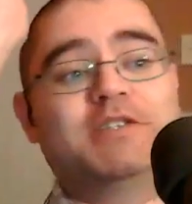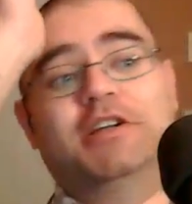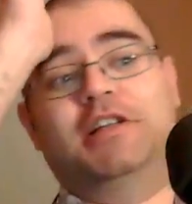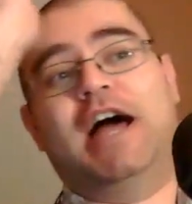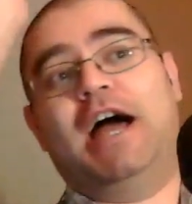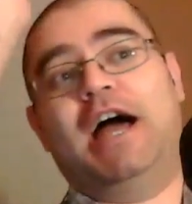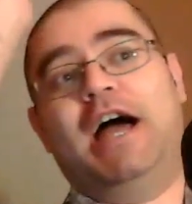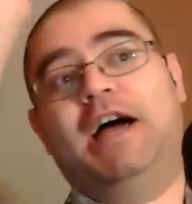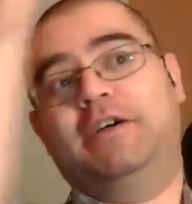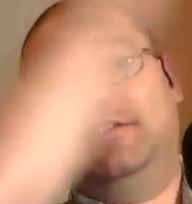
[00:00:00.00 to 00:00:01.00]
gonna
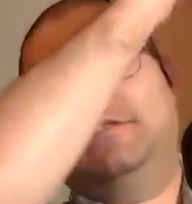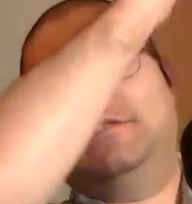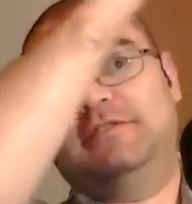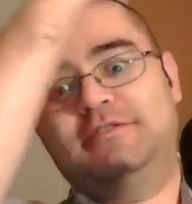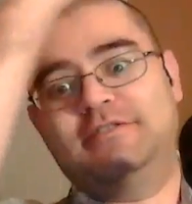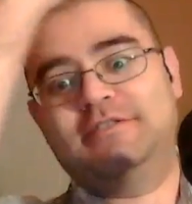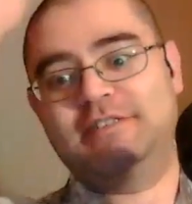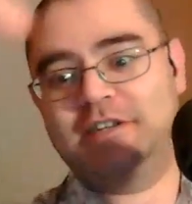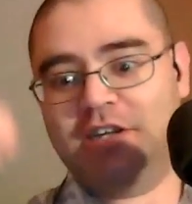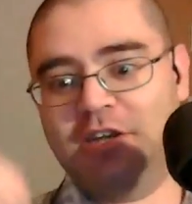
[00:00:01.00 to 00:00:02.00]
clap.
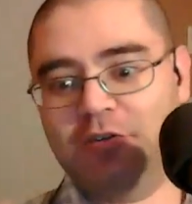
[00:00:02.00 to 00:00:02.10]
You can.